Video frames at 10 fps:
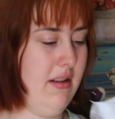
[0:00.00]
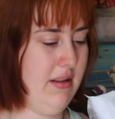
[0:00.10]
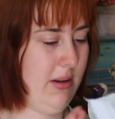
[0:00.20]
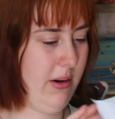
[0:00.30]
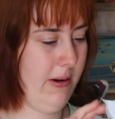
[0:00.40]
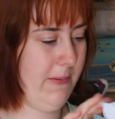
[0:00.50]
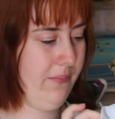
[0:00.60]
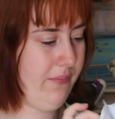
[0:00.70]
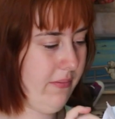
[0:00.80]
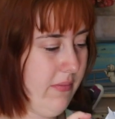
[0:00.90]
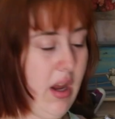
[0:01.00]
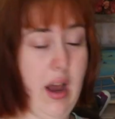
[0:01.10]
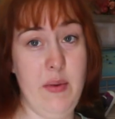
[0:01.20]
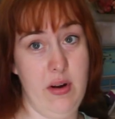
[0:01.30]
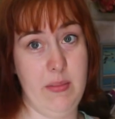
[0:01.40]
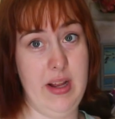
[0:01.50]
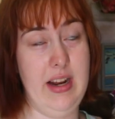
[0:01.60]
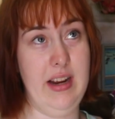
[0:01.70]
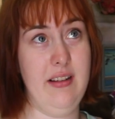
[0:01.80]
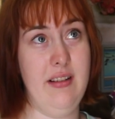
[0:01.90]
So I'm not
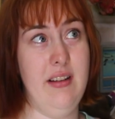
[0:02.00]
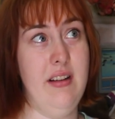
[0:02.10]
complaining.